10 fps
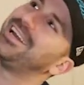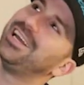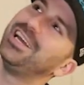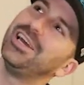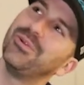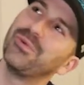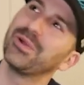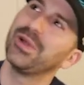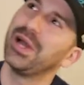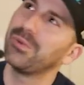And we were
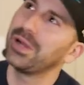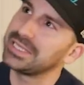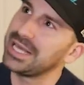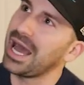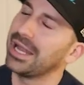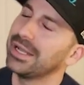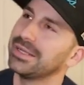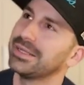like, what is that?